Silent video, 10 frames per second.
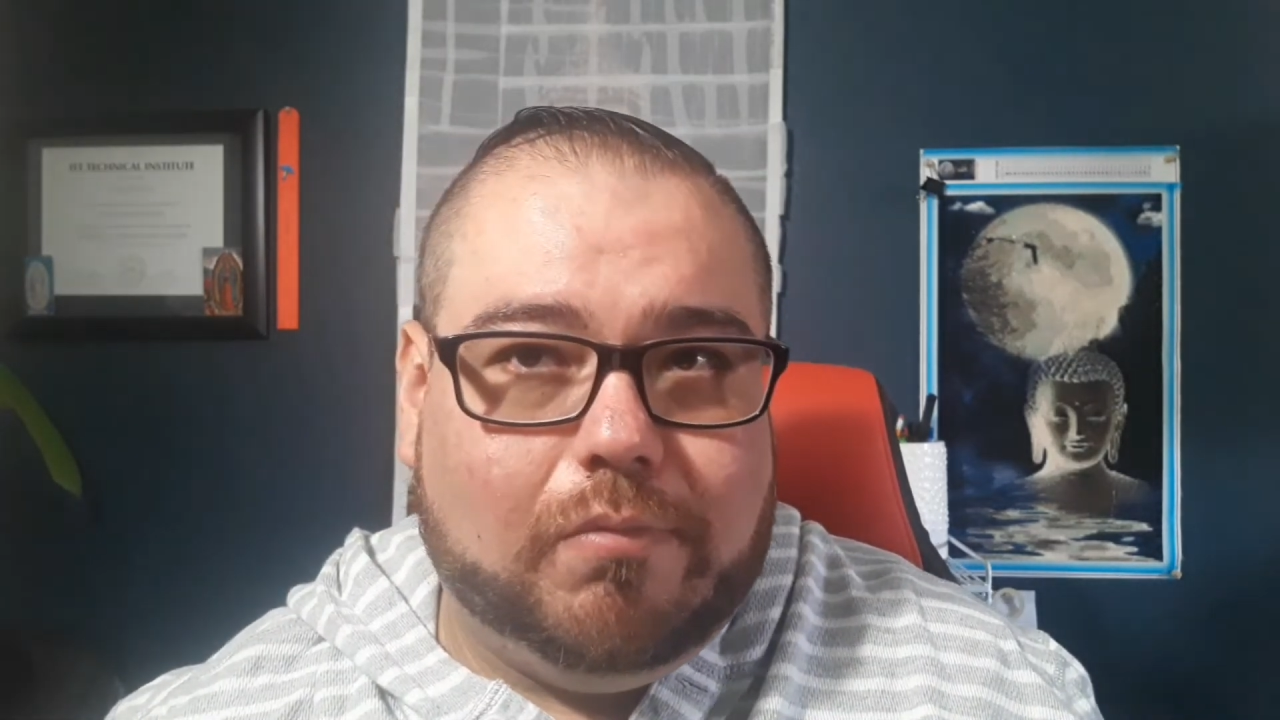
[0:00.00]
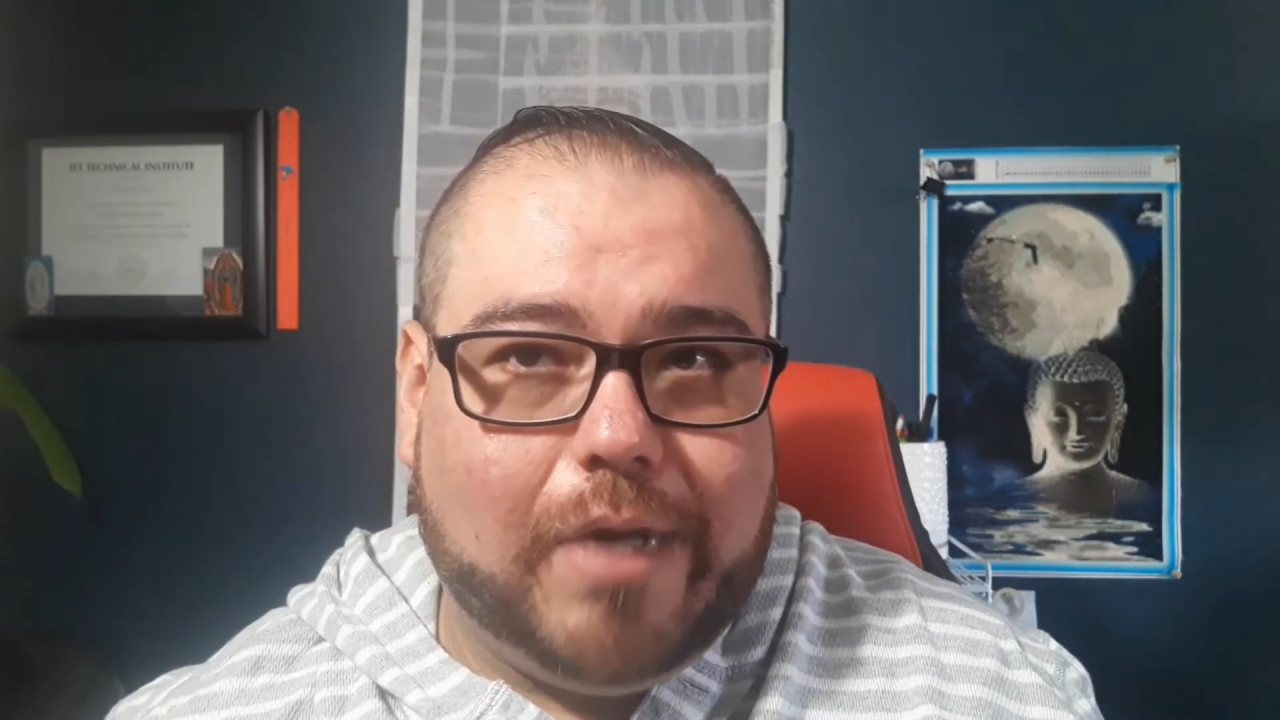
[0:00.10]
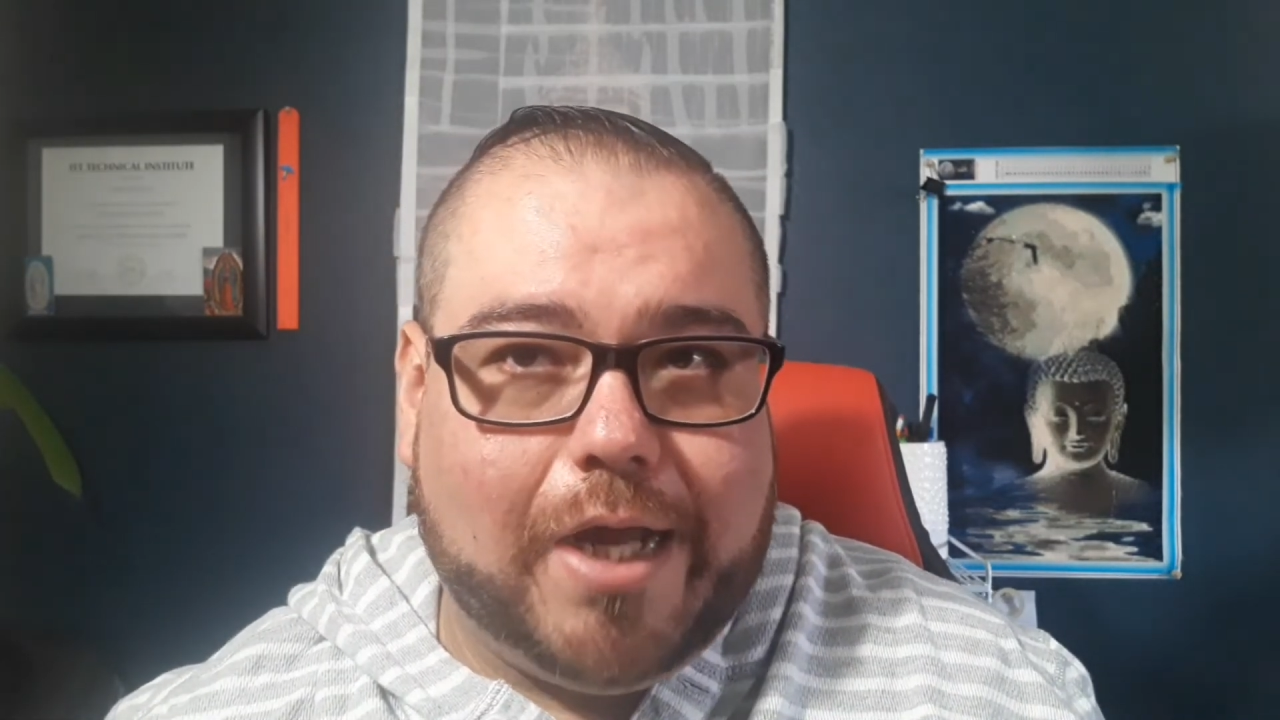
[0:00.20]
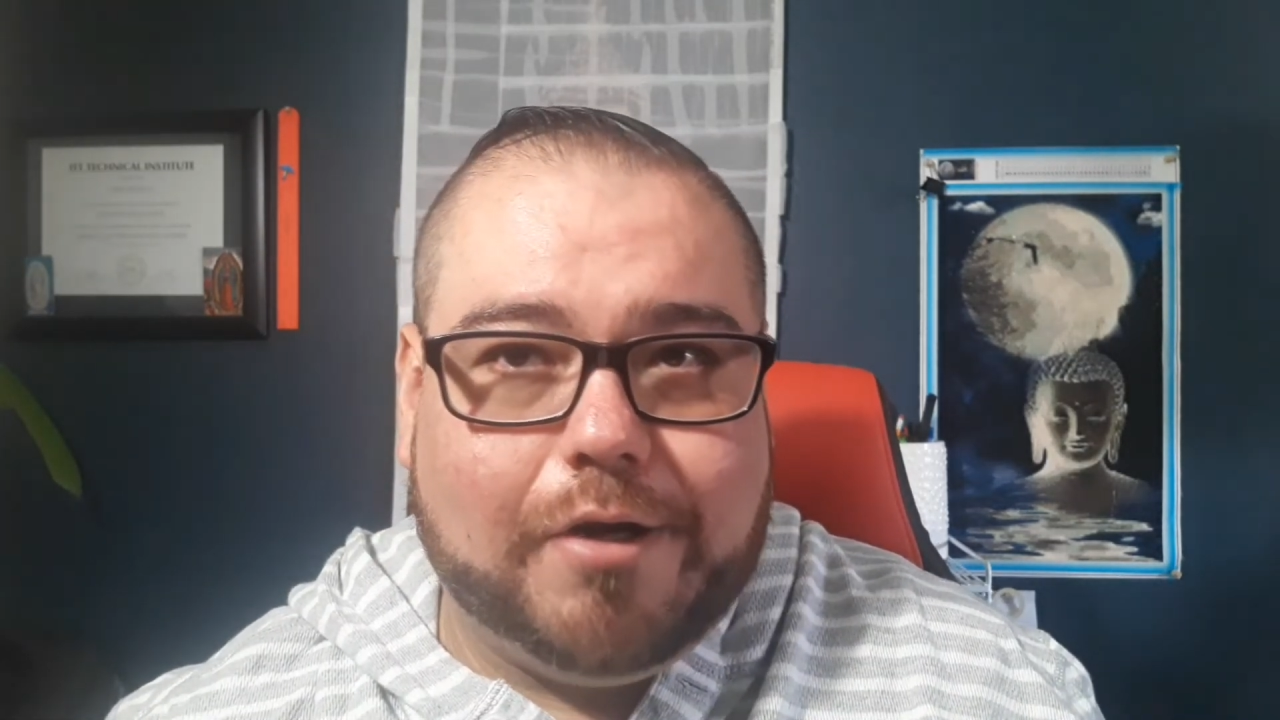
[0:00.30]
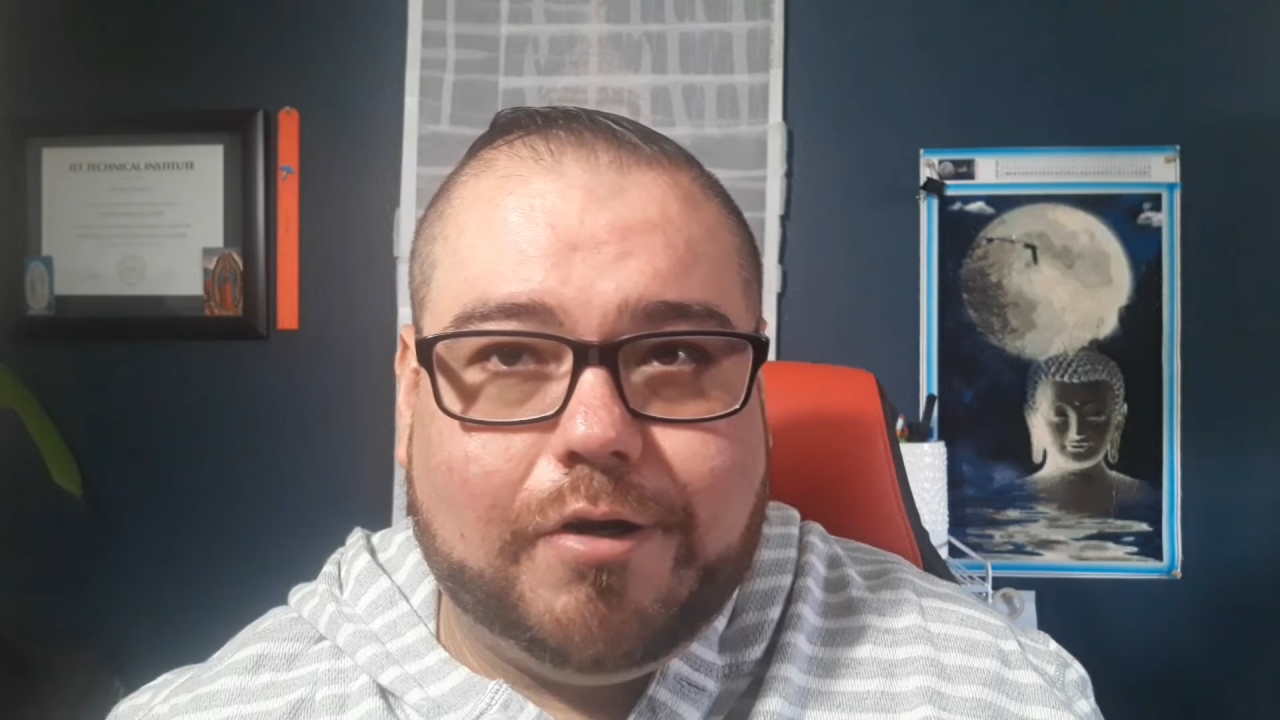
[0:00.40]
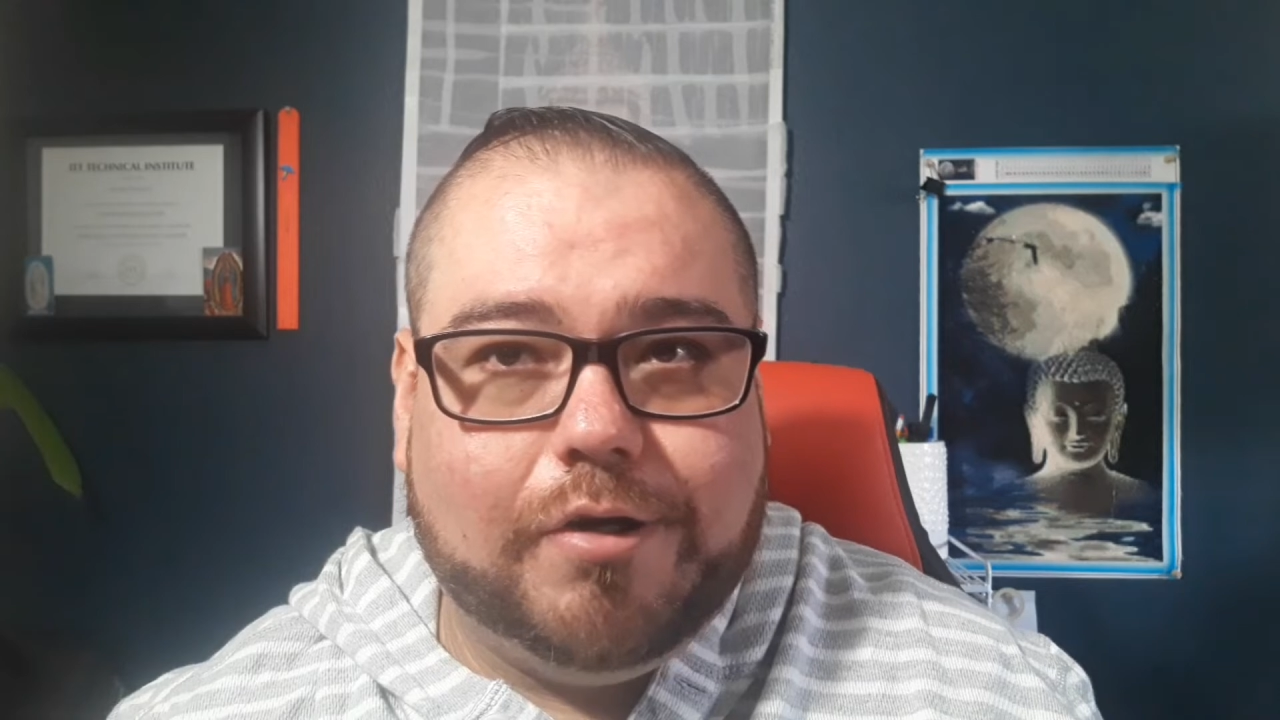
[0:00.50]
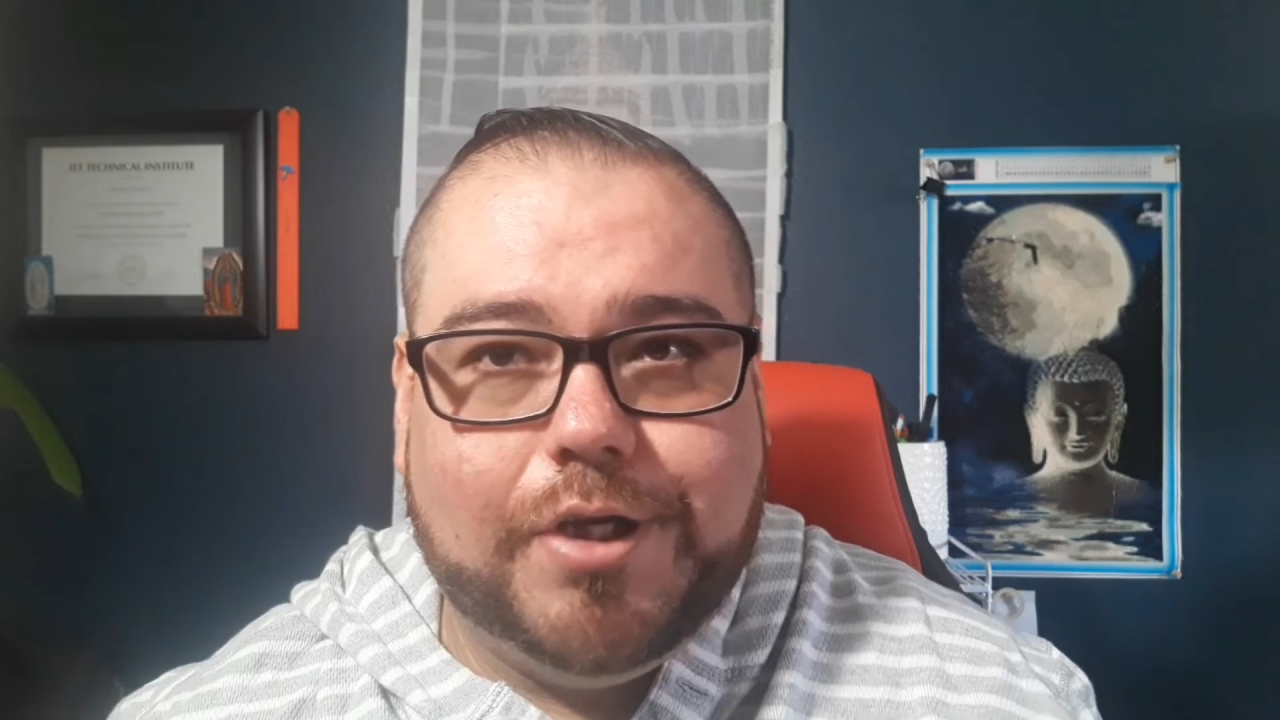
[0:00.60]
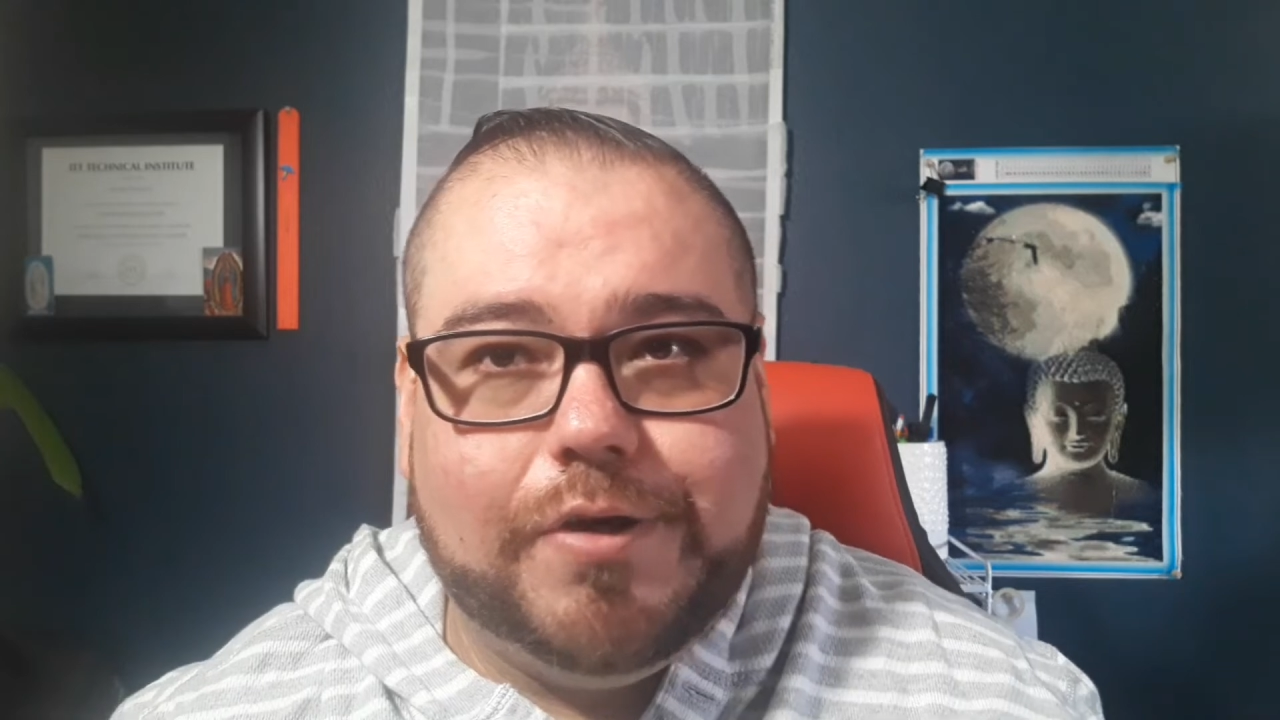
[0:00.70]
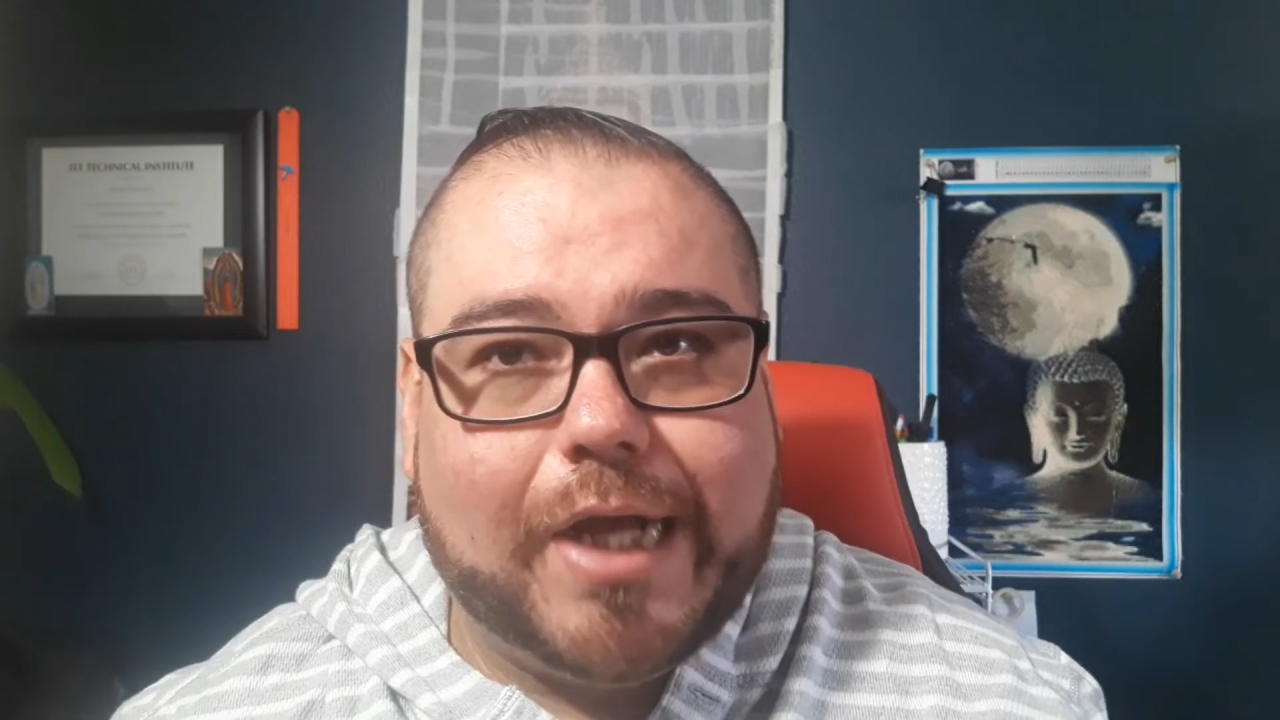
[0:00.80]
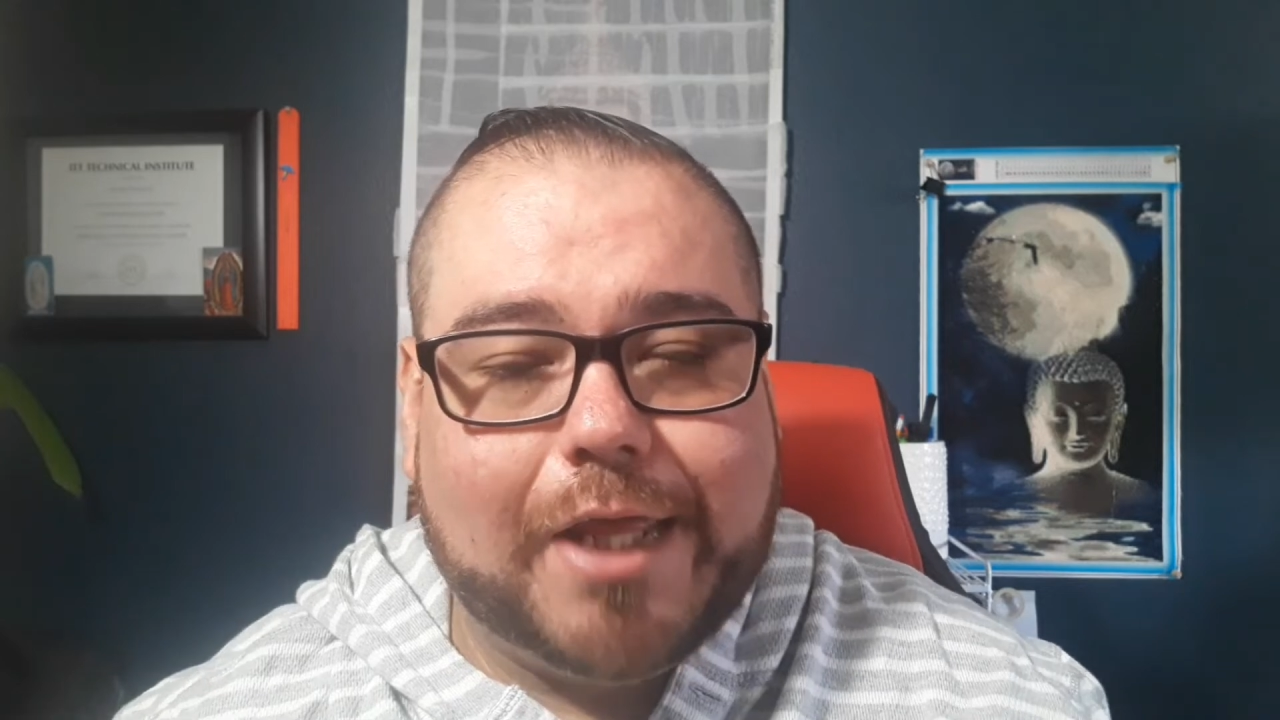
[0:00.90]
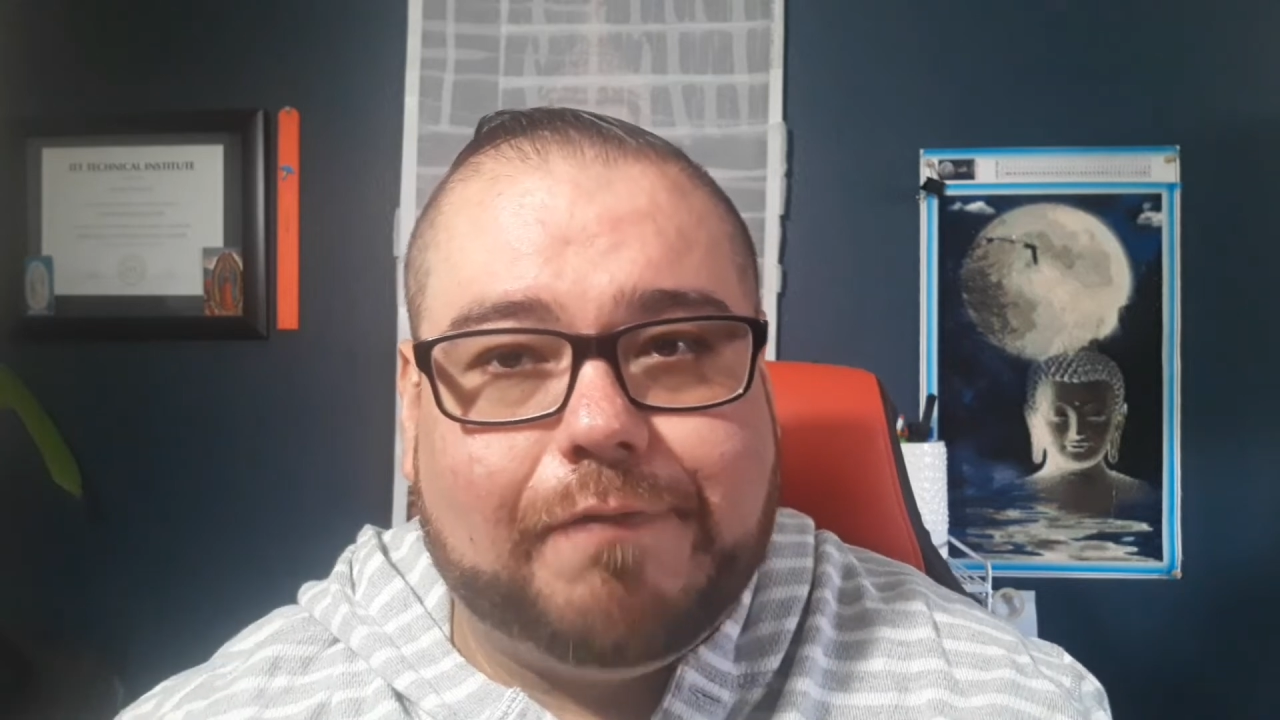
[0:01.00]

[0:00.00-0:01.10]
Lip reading: I don't know if you guys